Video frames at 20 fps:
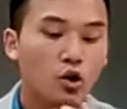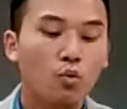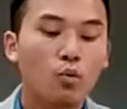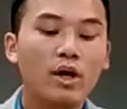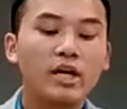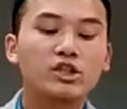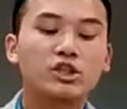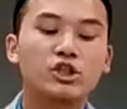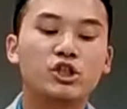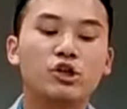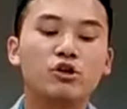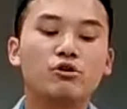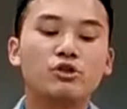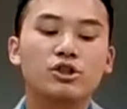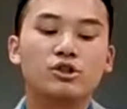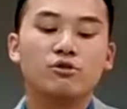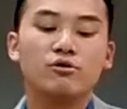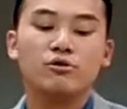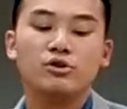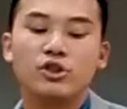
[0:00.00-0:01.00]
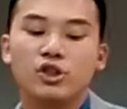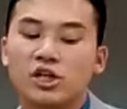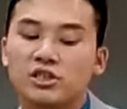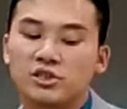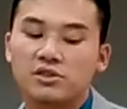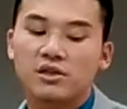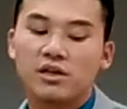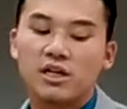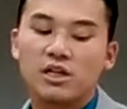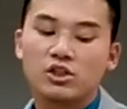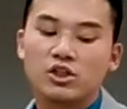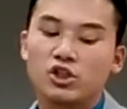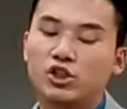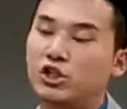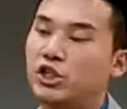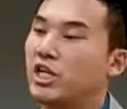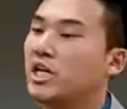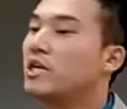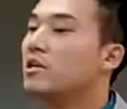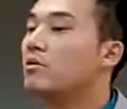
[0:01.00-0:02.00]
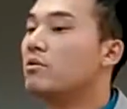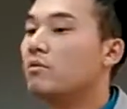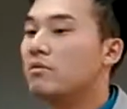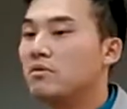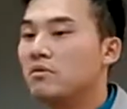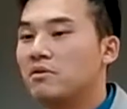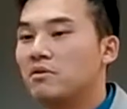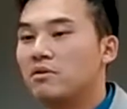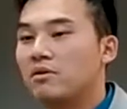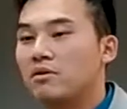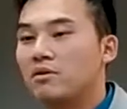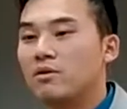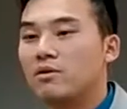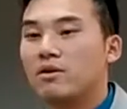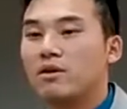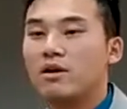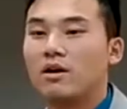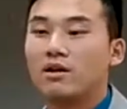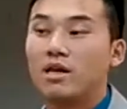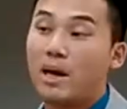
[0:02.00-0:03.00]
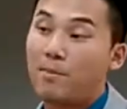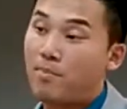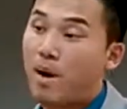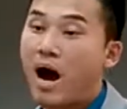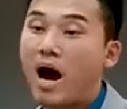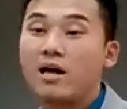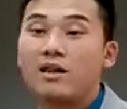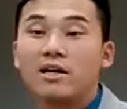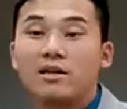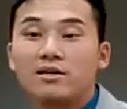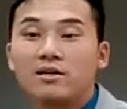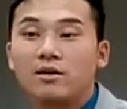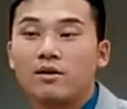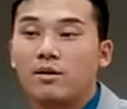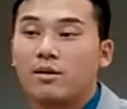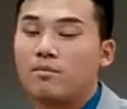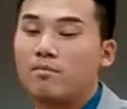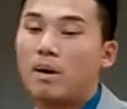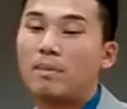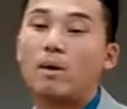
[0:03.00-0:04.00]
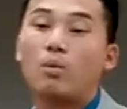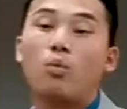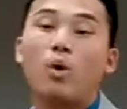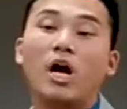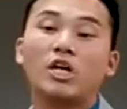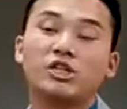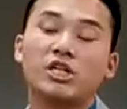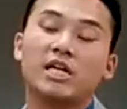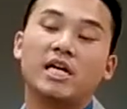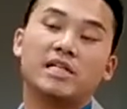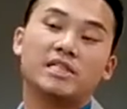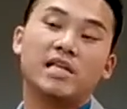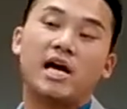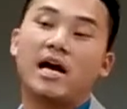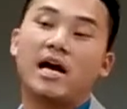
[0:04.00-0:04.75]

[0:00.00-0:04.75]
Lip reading: Do we choose to just chill, like Pilate, maybe washing his